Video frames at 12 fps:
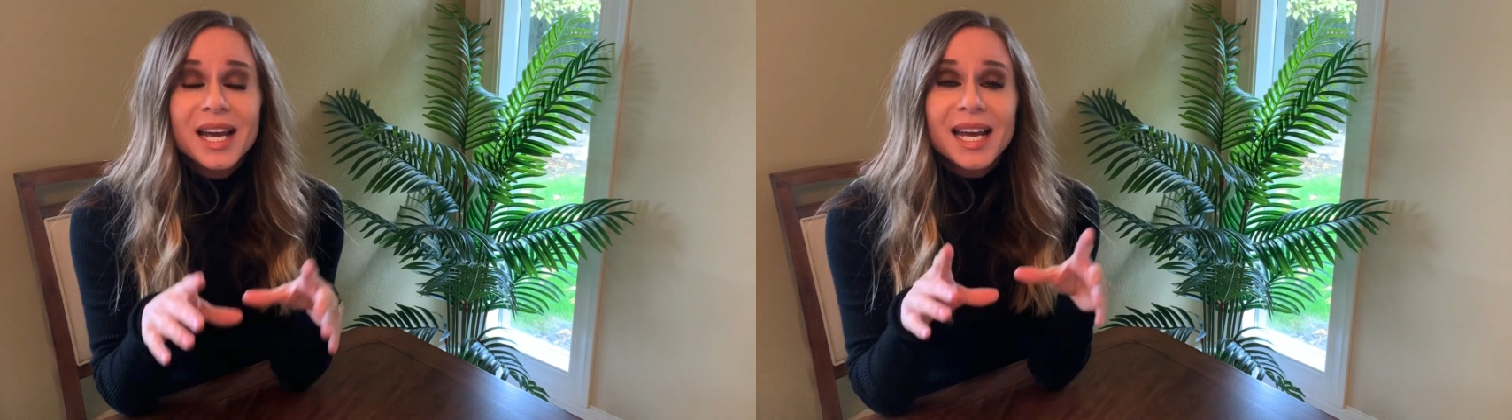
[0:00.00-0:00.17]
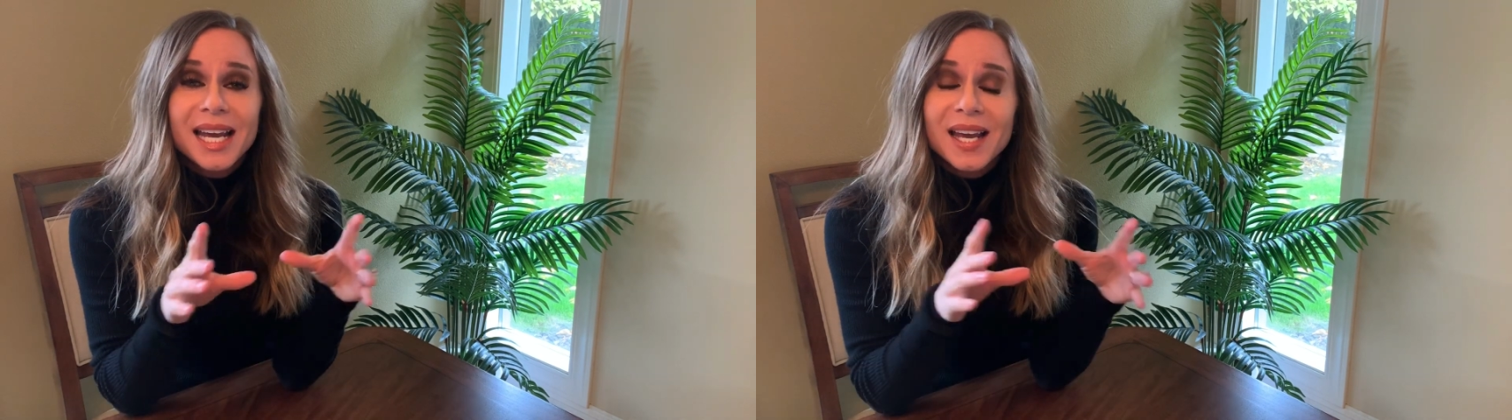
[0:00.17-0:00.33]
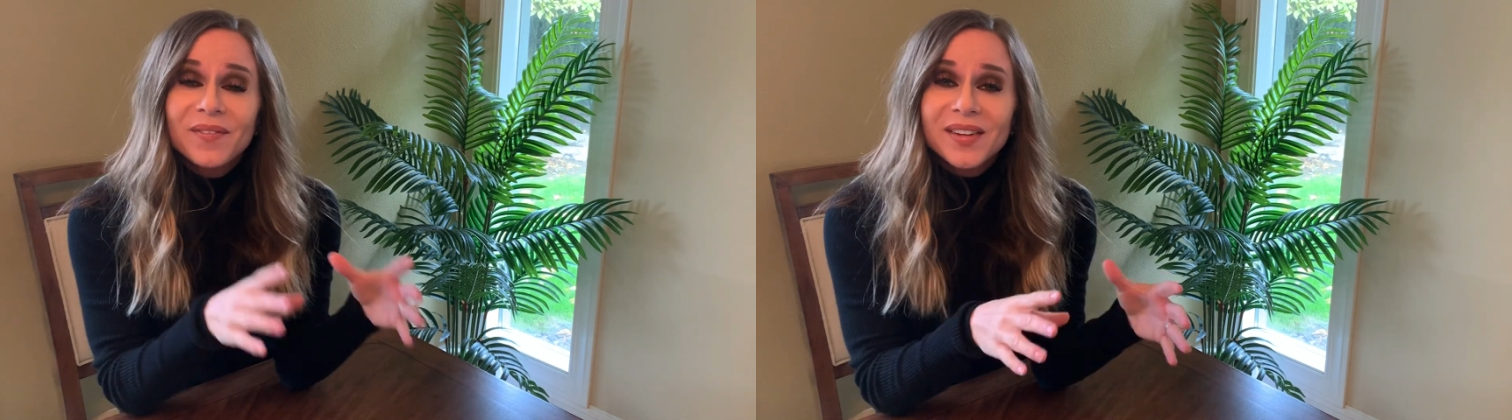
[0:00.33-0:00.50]

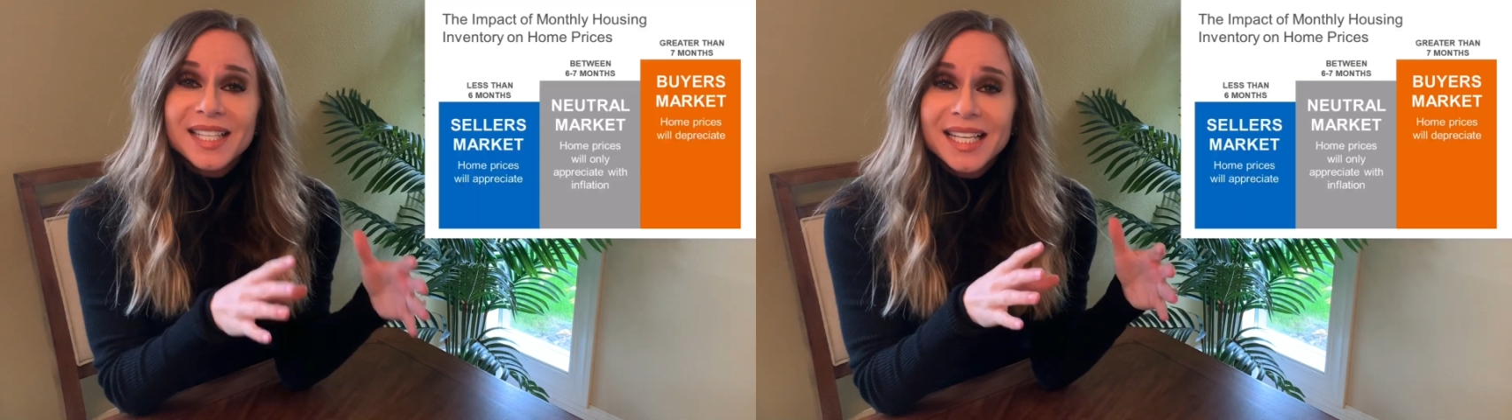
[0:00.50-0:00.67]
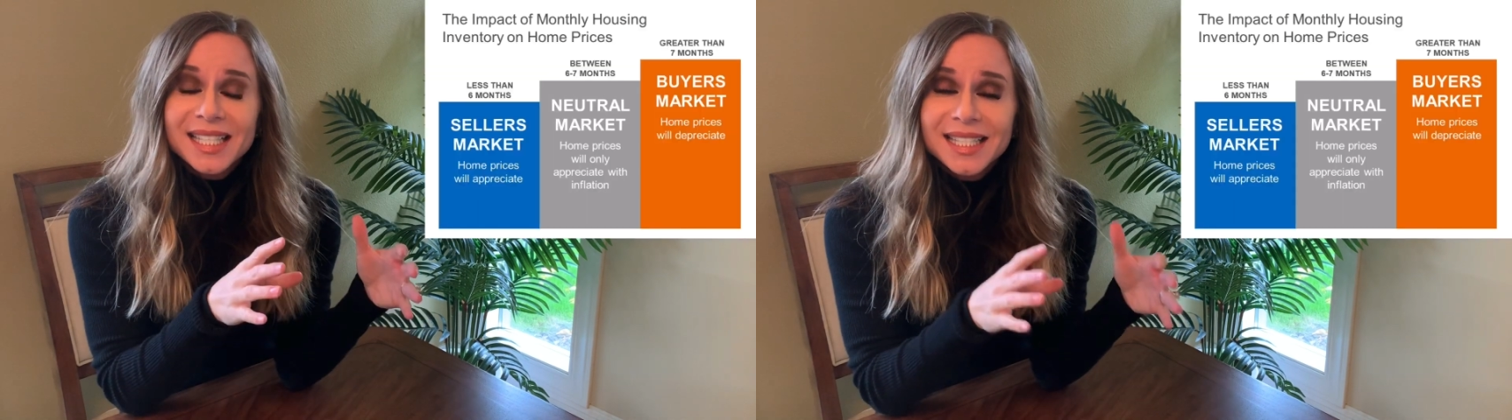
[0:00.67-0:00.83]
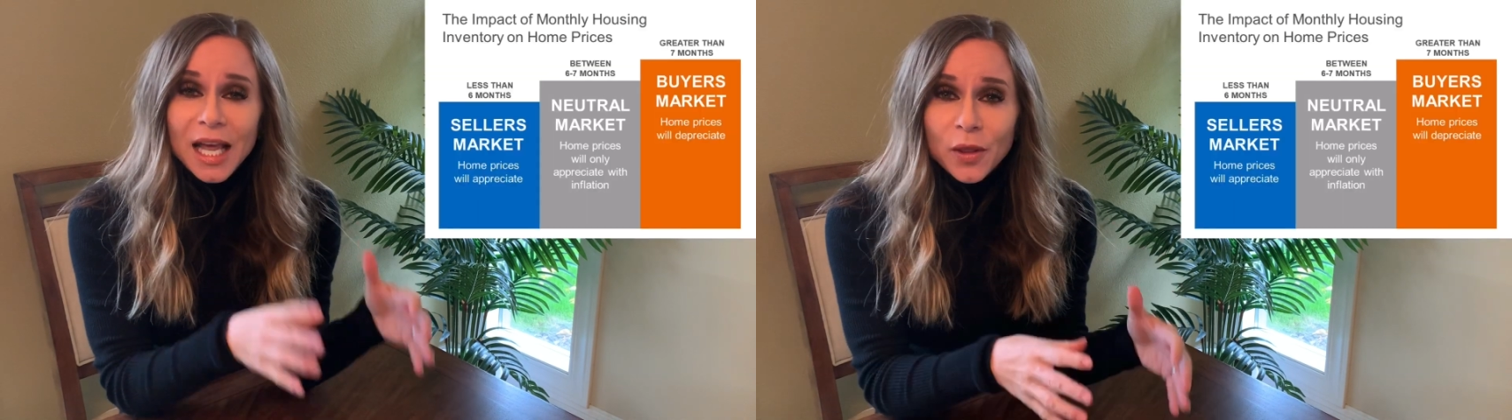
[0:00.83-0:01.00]
if it's a
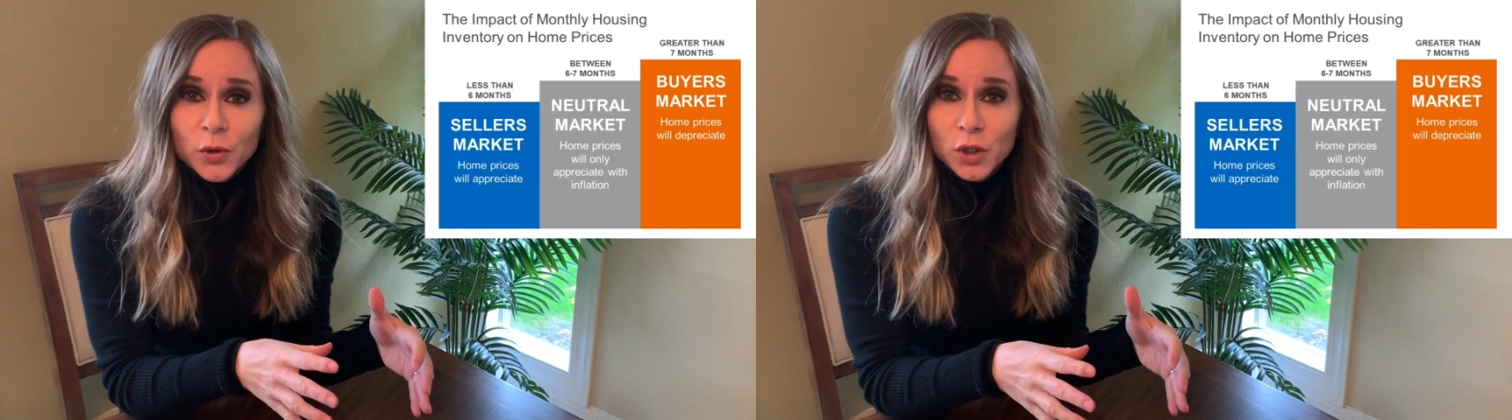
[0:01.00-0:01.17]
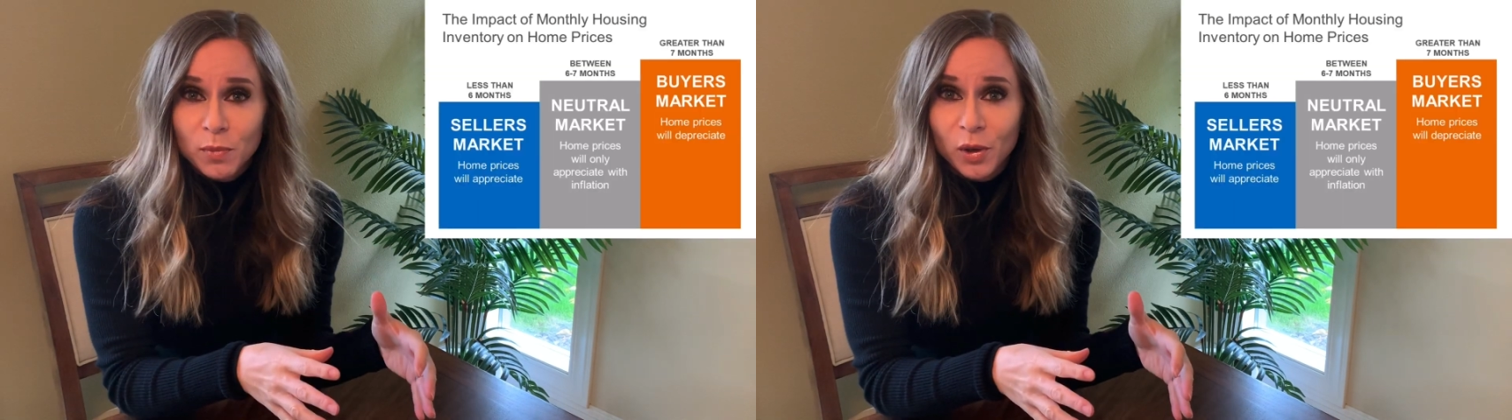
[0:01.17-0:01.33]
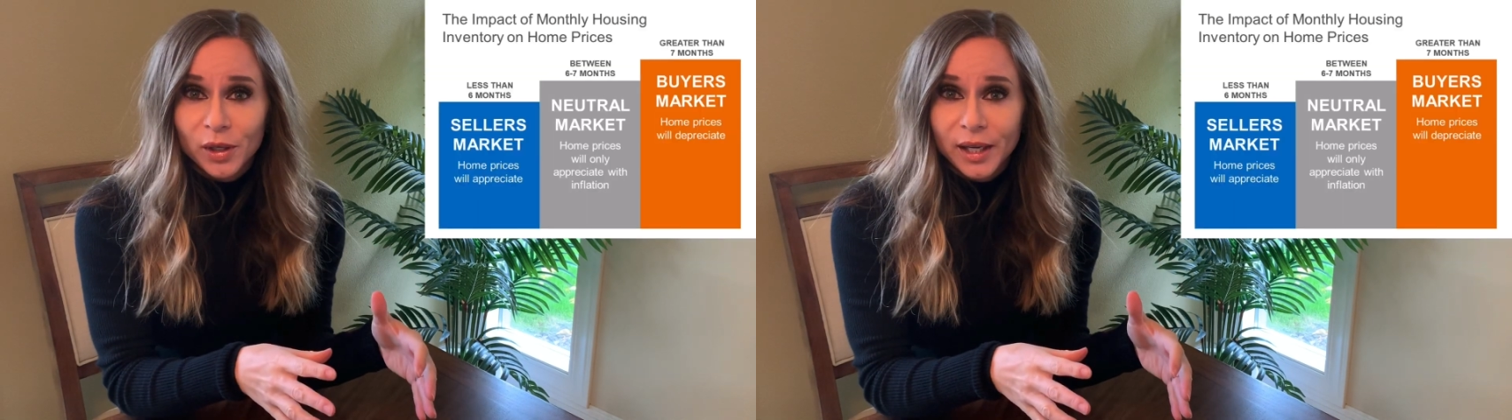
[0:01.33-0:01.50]
seller's
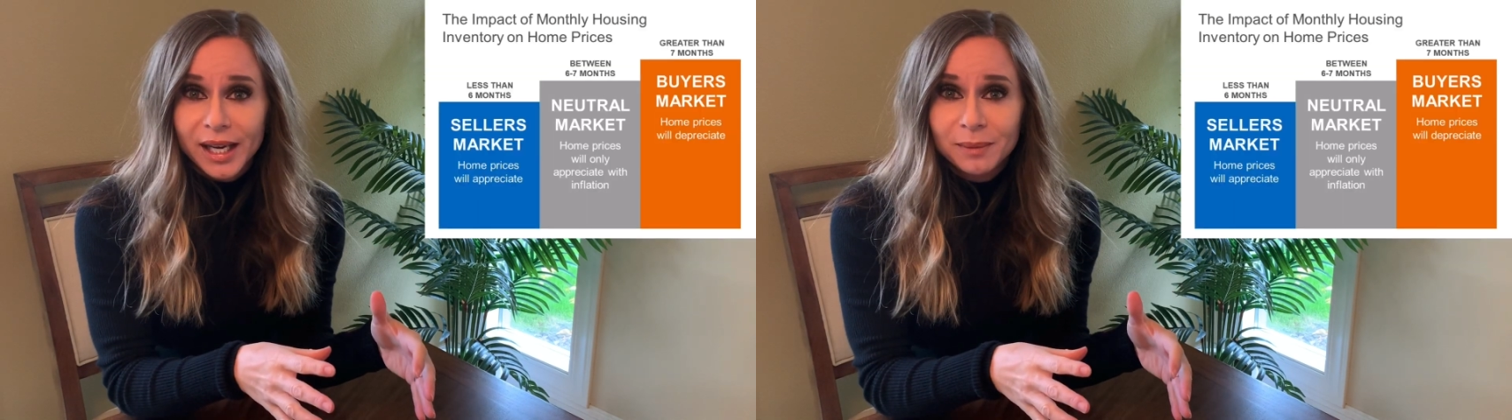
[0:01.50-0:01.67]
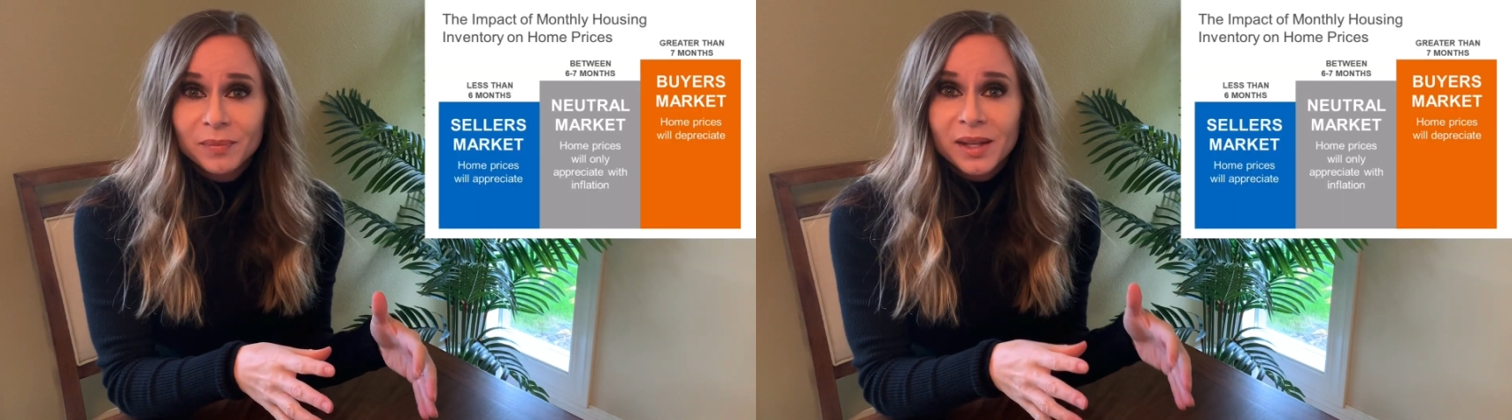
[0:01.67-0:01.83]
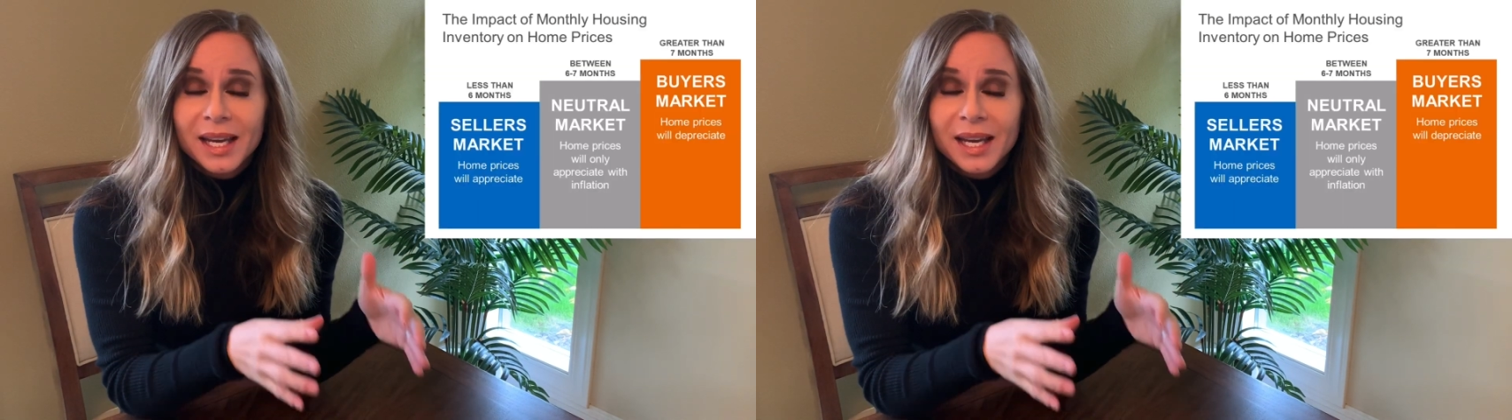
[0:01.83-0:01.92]
market,